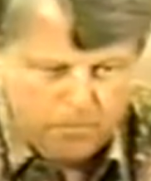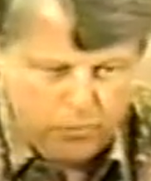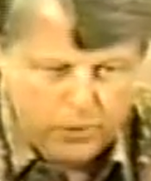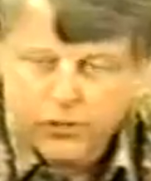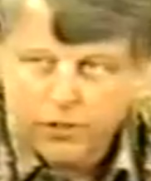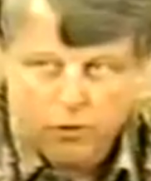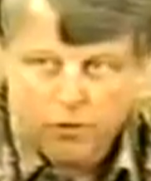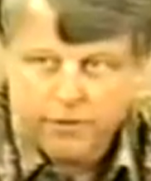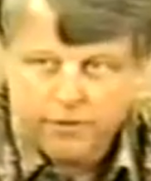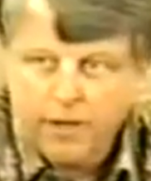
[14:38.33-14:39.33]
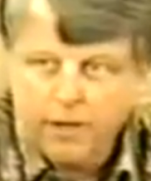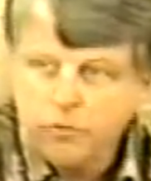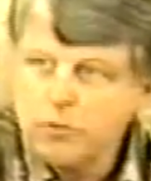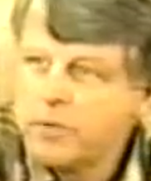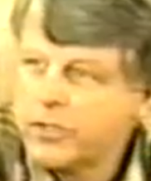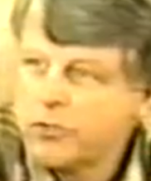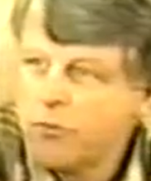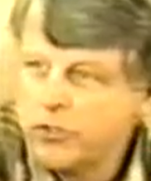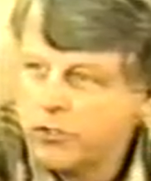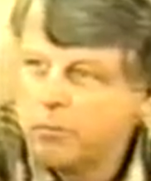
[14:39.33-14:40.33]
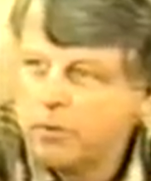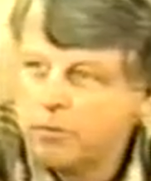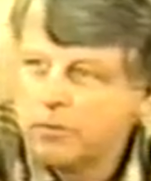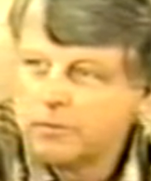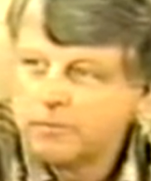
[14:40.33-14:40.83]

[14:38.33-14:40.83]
preaching all the time to mixed racial people.